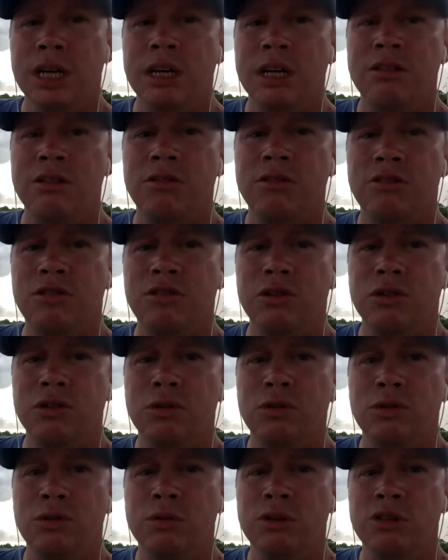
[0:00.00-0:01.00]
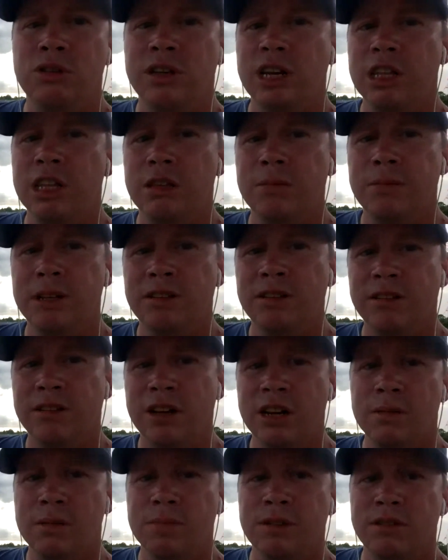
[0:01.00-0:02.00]
into Mercedes-Benz
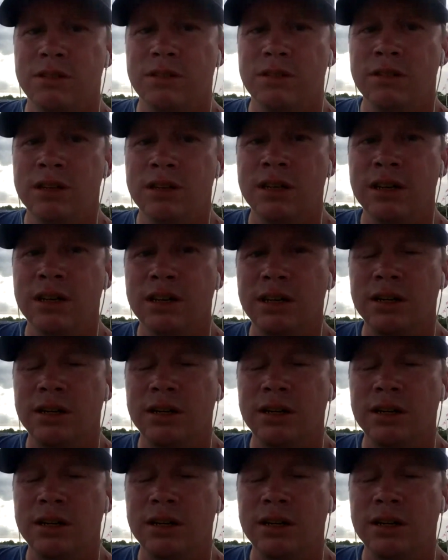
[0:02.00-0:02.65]
Stadium, the